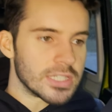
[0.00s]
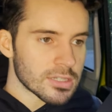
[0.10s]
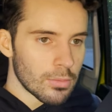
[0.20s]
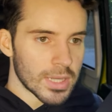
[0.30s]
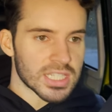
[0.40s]

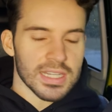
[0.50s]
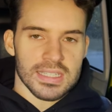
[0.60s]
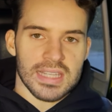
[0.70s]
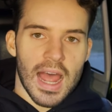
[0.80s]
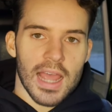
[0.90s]
so much
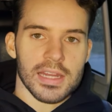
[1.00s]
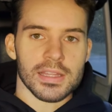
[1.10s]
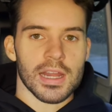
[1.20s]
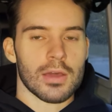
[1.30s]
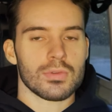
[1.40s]
anxiety
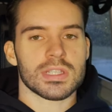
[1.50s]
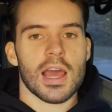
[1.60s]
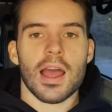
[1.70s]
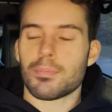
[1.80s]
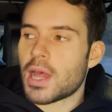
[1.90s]
that I was
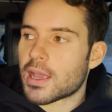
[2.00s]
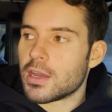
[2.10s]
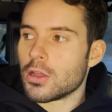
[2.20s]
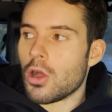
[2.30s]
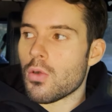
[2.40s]
like, I'm not
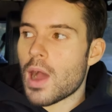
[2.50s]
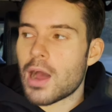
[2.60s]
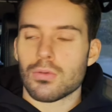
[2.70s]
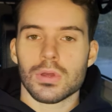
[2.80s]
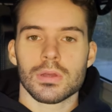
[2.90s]
gonna go out.